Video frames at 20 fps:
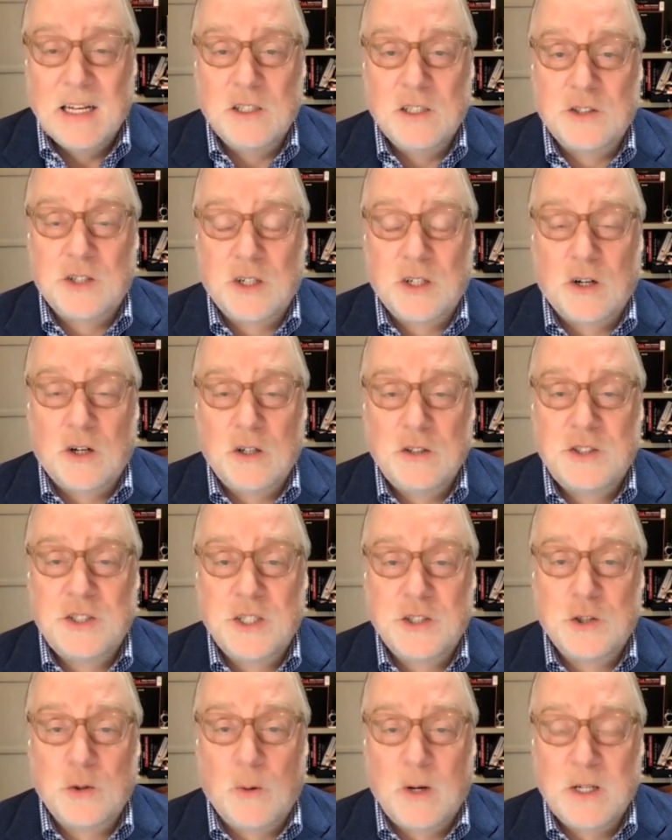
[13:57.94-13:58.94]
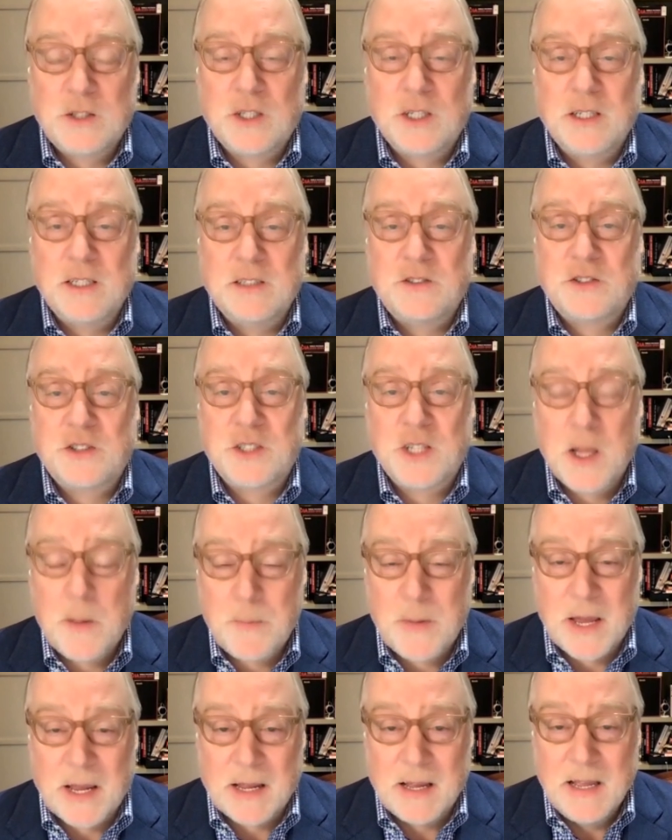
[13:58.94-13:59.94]
because her situation is
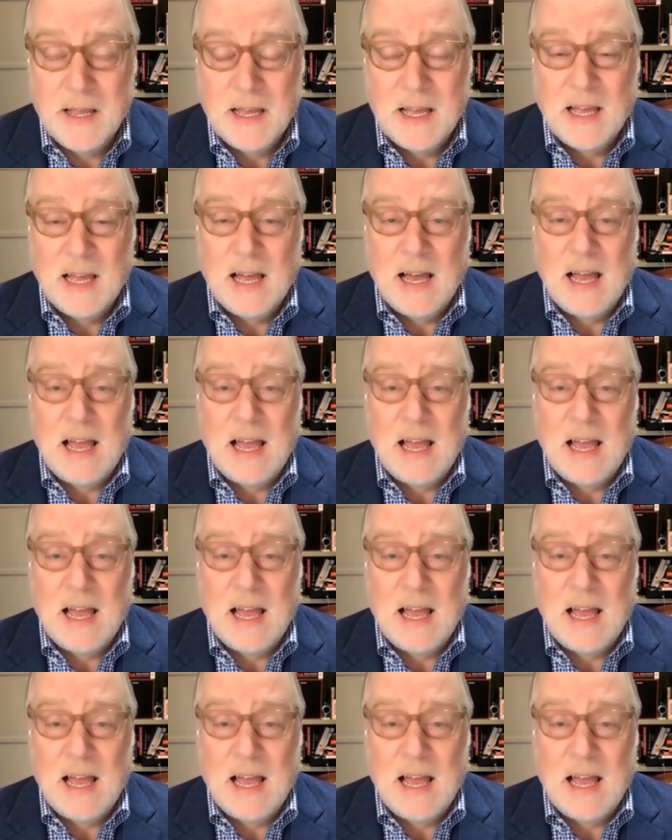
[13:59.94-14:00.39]
slipping,